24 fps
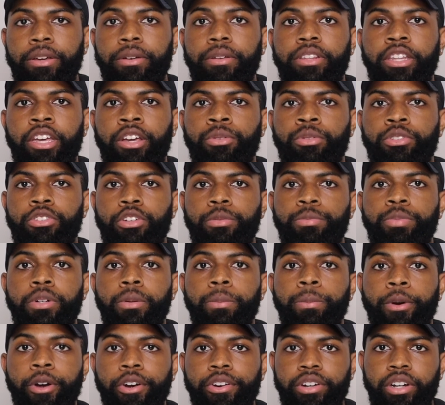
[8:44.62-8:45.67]
they was gonna
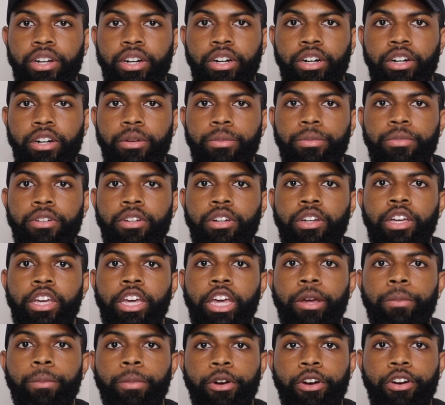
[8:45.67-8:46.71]
put Berna up.
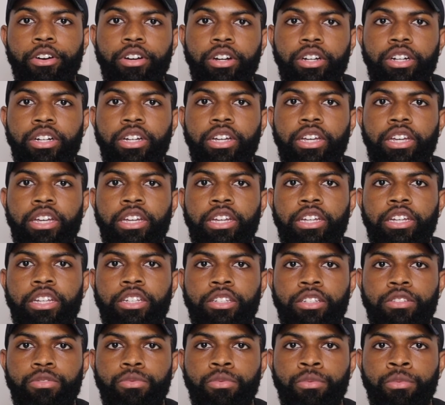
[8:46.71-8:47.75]
And Berna
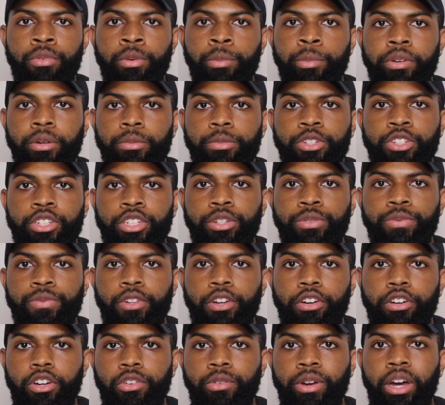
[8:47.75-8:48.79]
is, remember, she
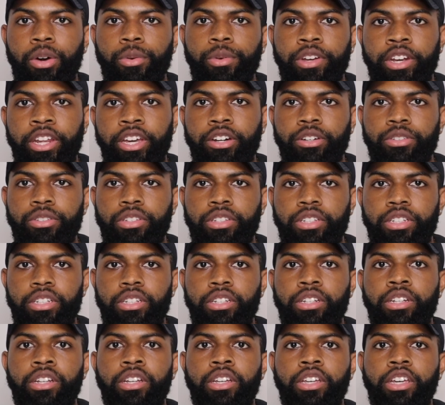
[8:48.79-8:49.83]
flirting around with
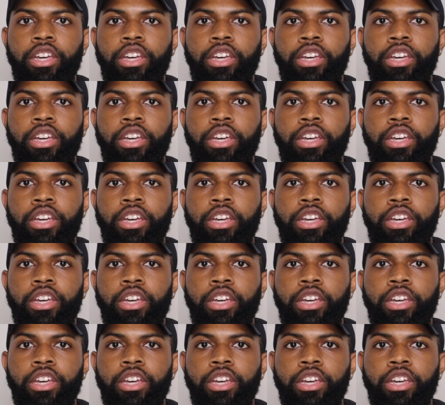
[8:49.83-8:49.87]
Nelson.